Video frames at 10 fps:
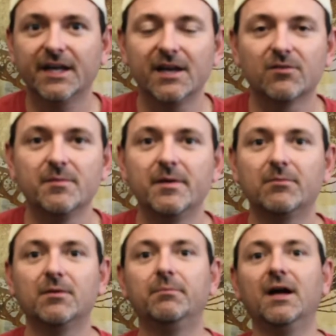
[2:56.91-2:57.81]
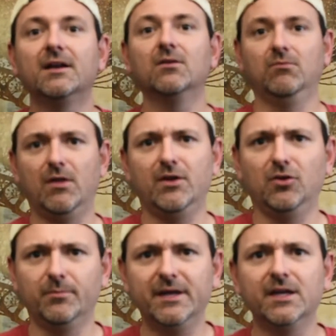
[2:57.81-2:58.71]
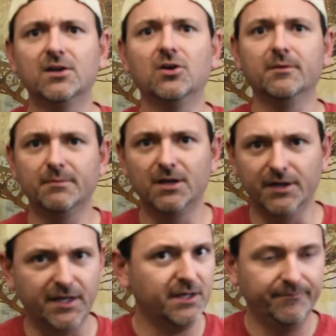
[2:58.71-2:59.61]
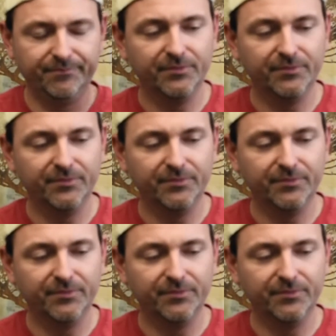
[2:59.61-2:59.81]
I can't remember, but he'll be in on Monday.